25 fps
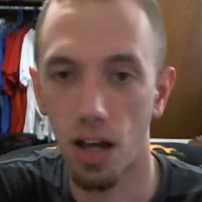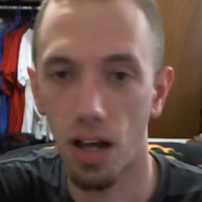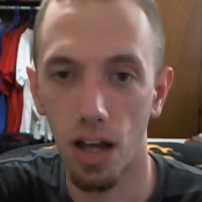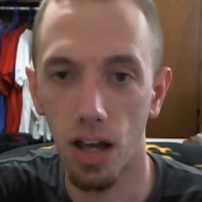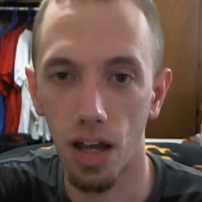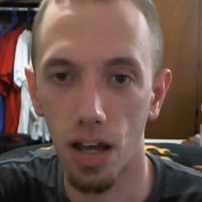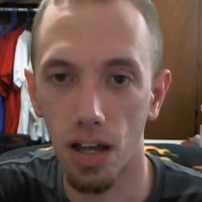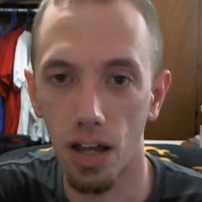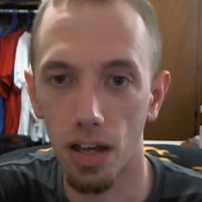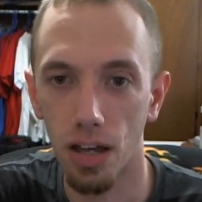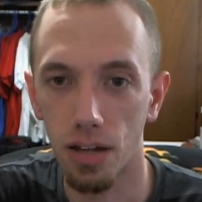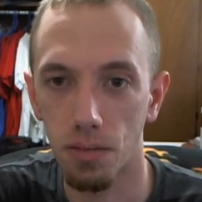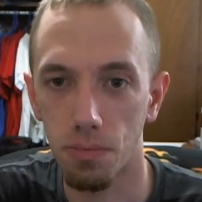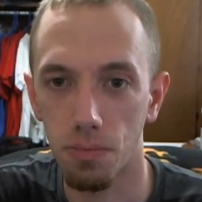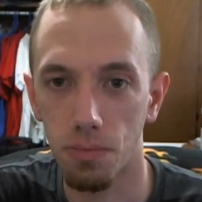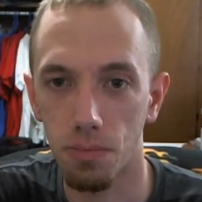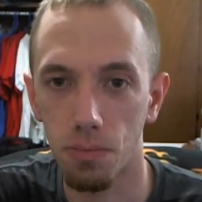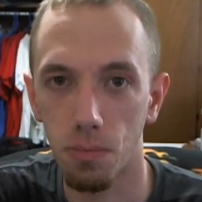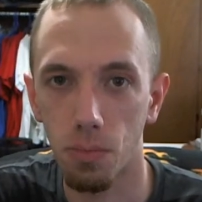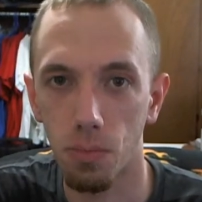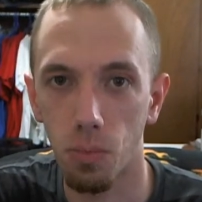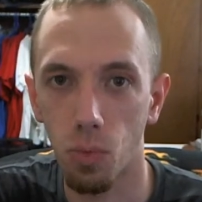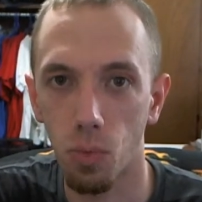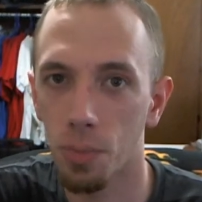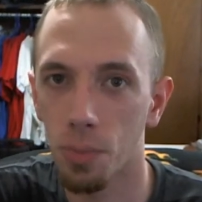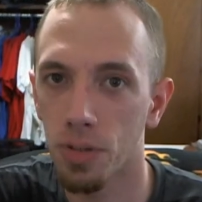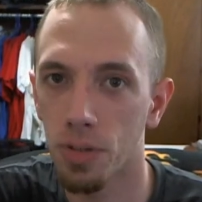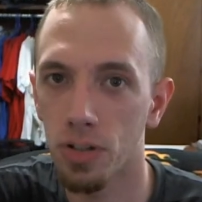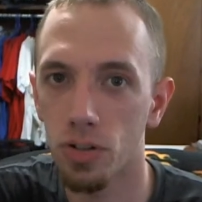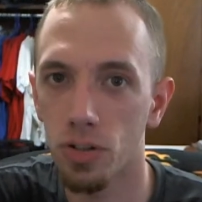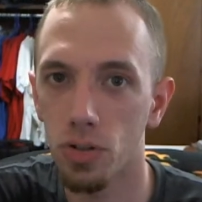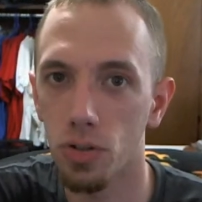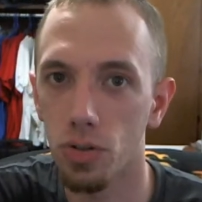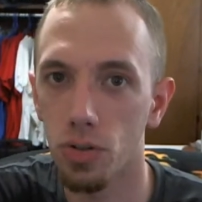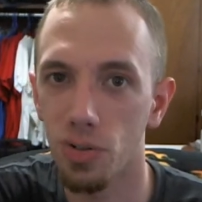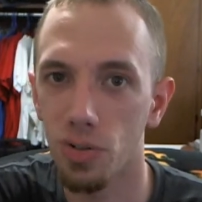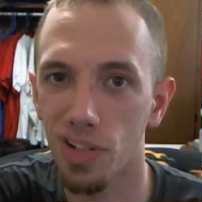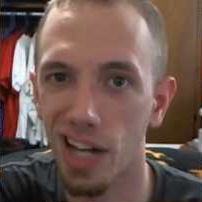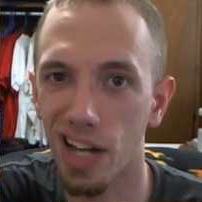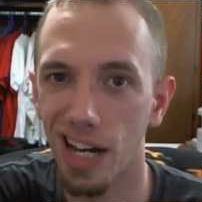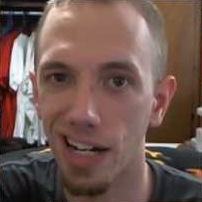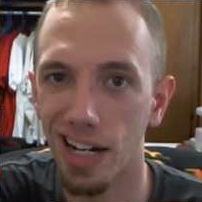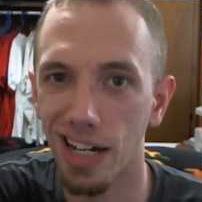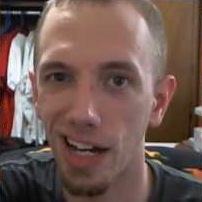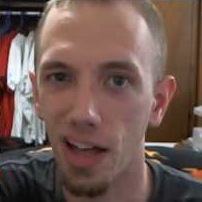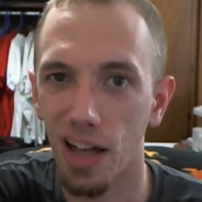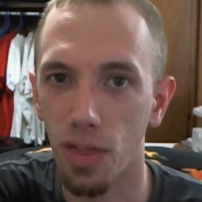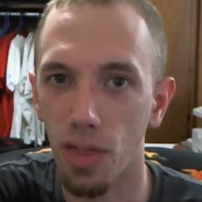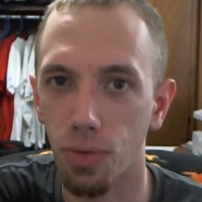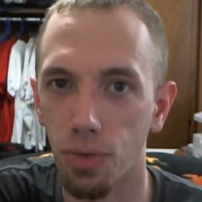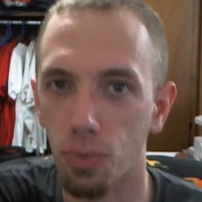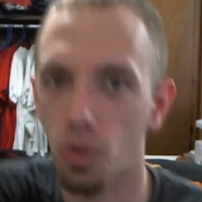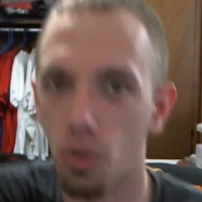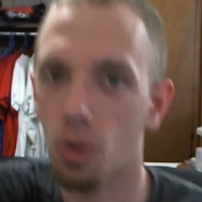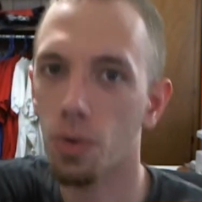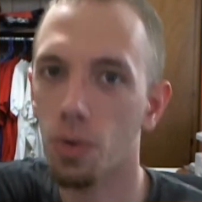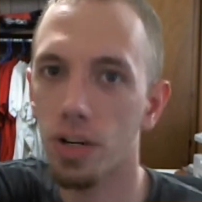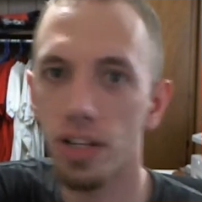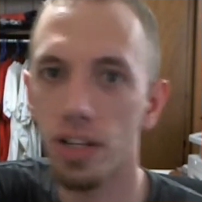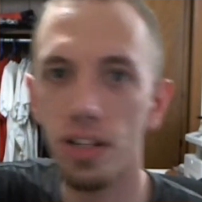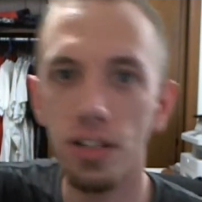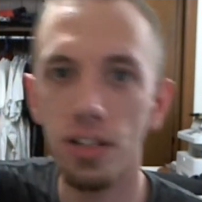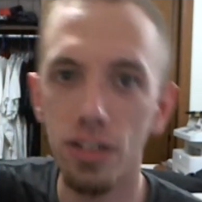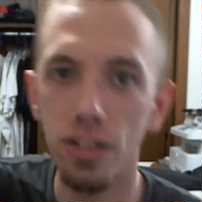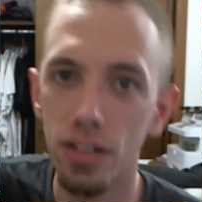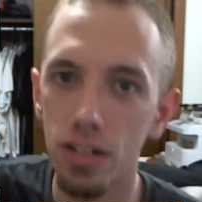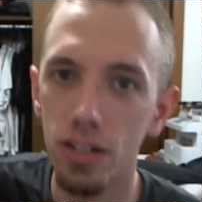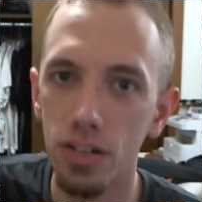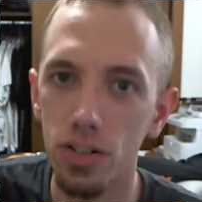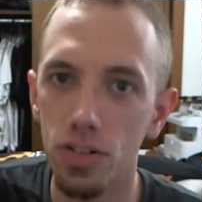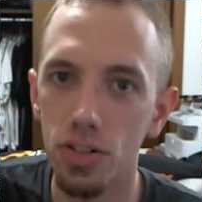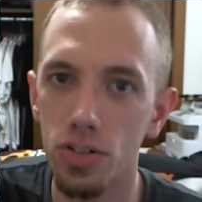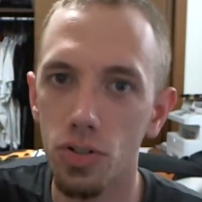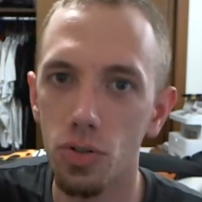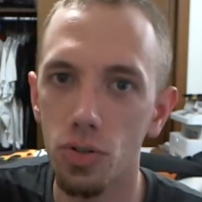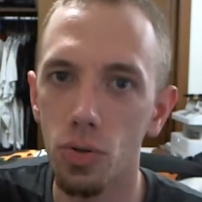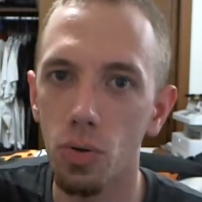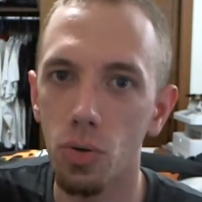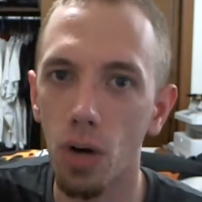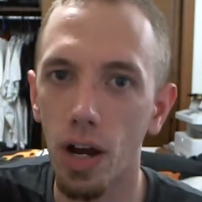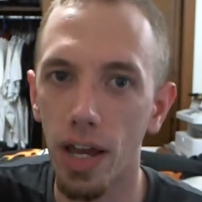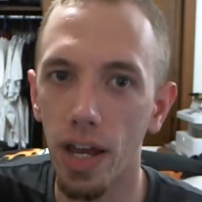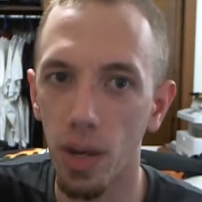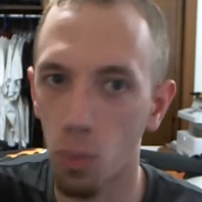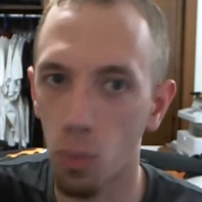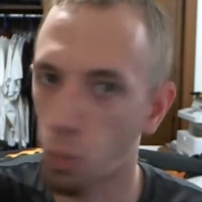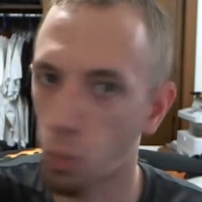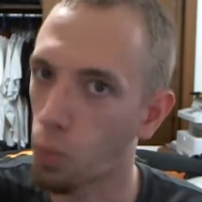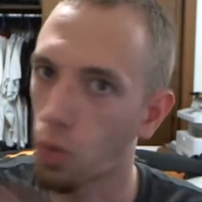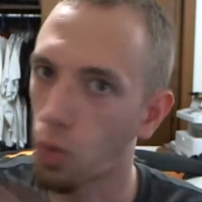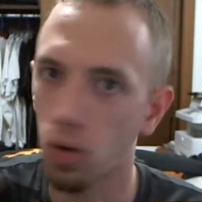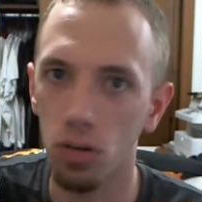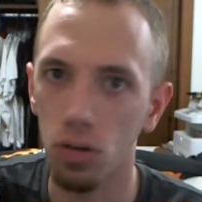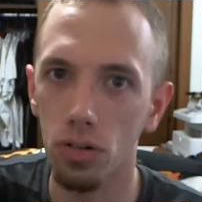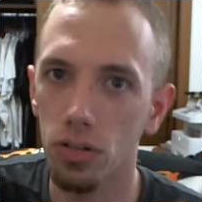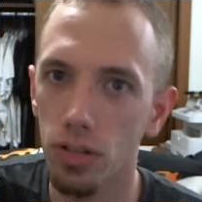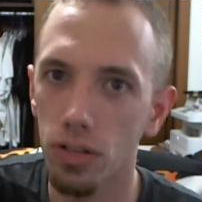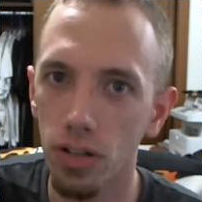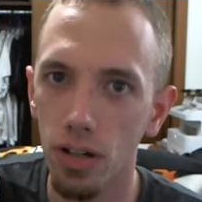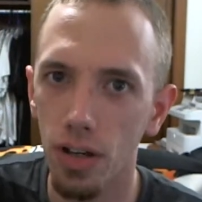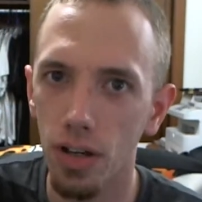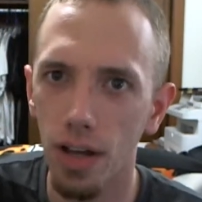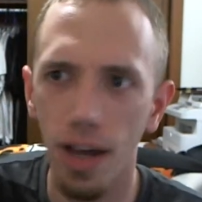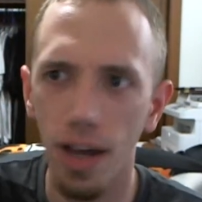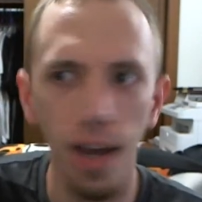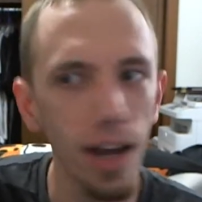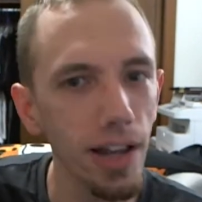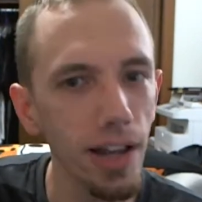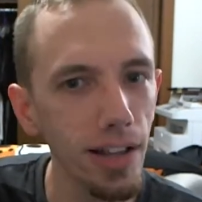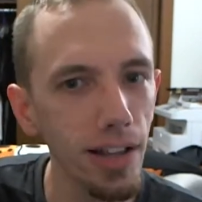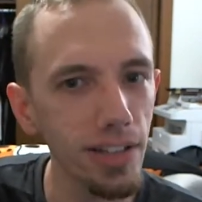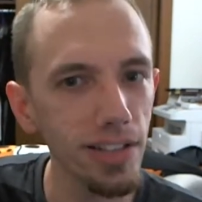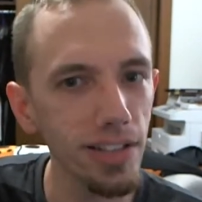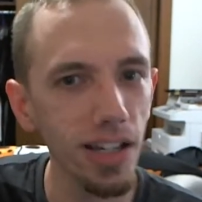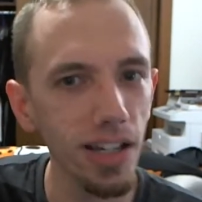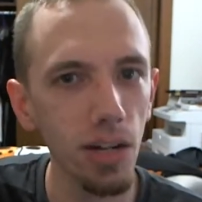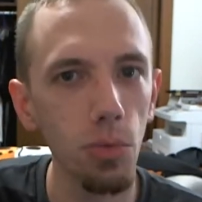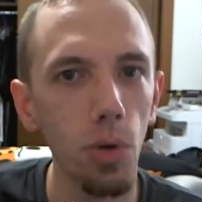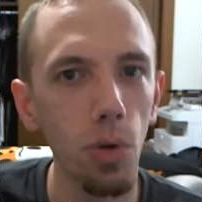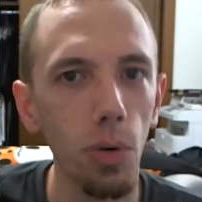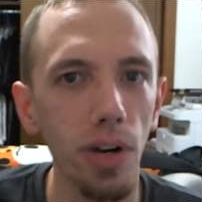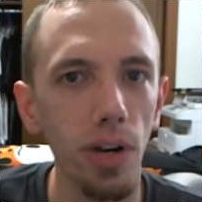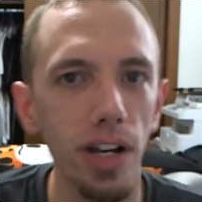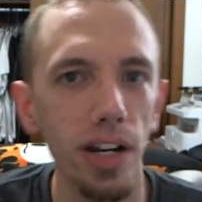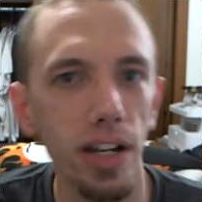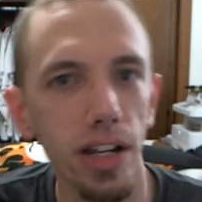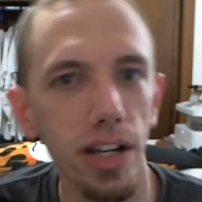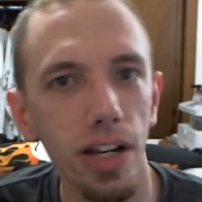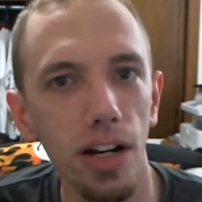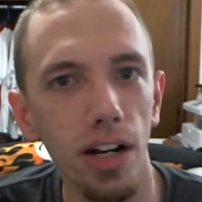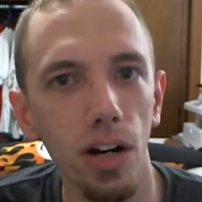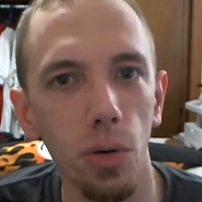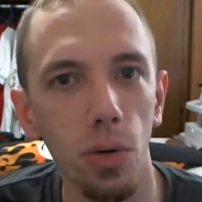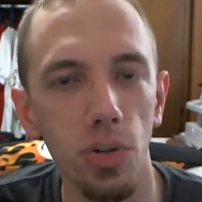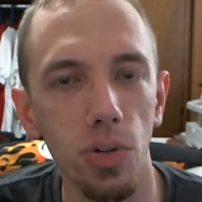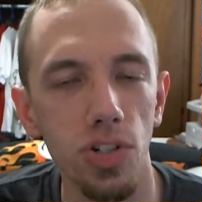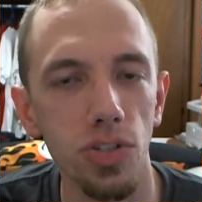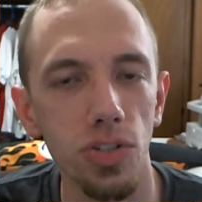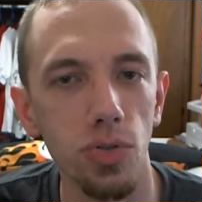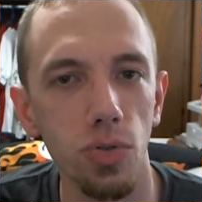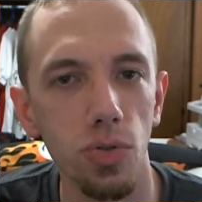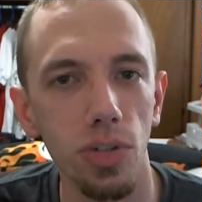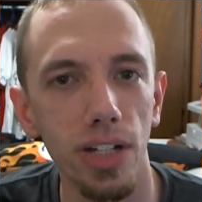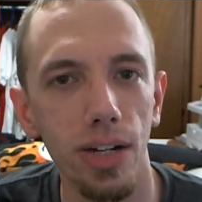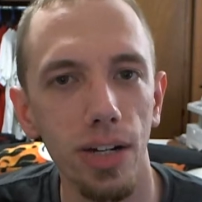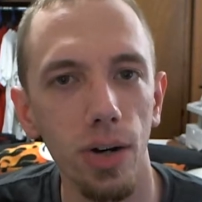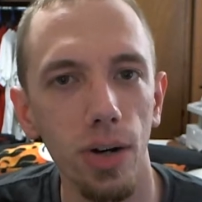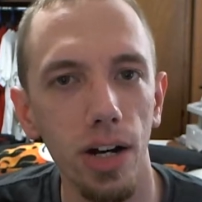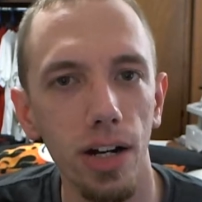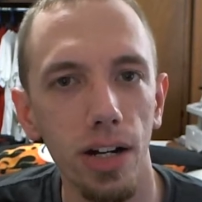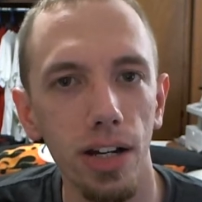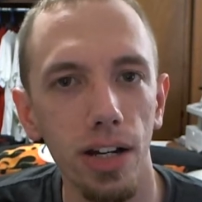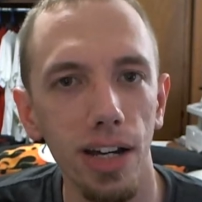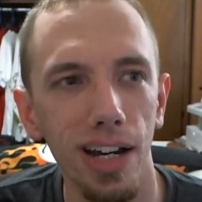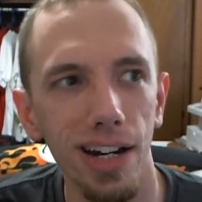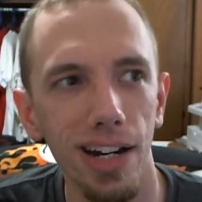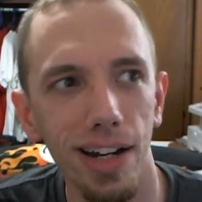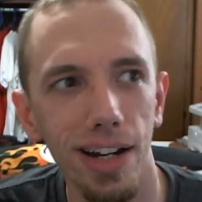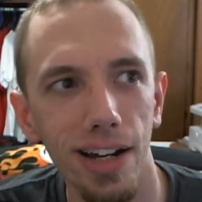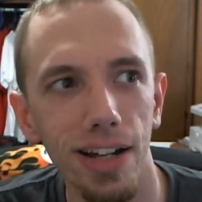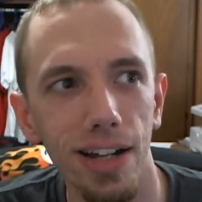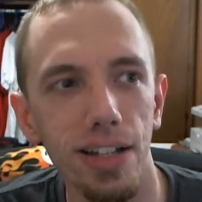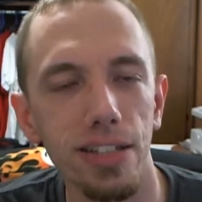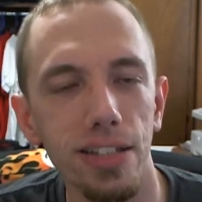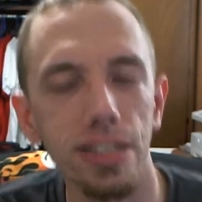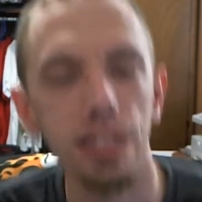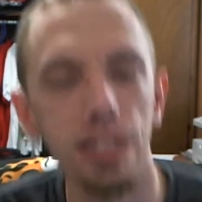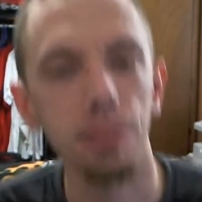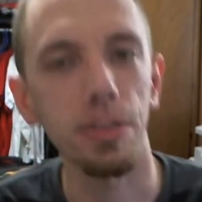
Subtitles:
a woman who kind of got thrown in to a world, and that's kind of what we're getting here, which is really kind of nice.